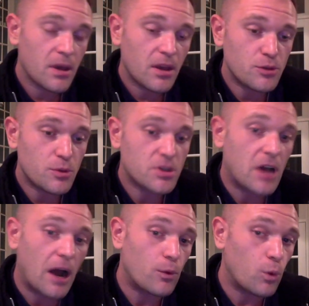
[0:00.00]
He's a
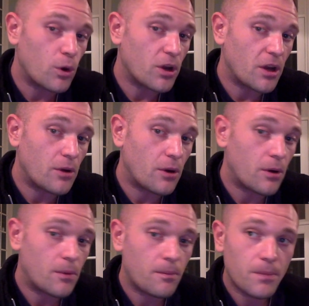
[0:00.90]
retired working dog,
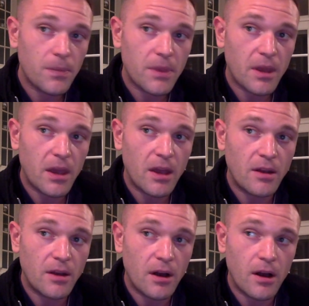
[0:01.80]

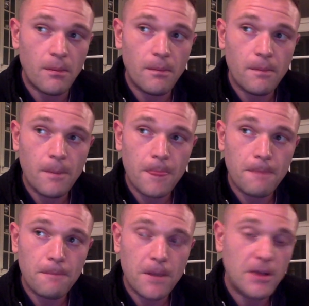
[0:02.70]
and
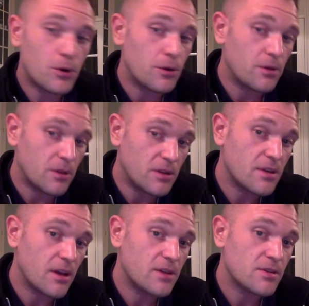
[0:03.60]
he's hurting these
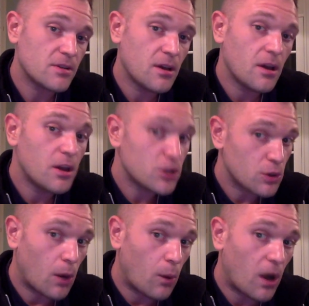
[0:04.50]
days.
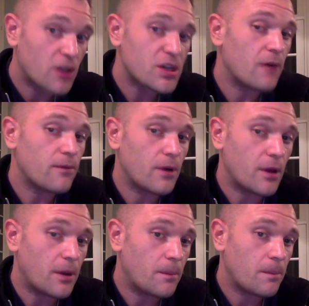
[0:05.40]
So I watch out for him.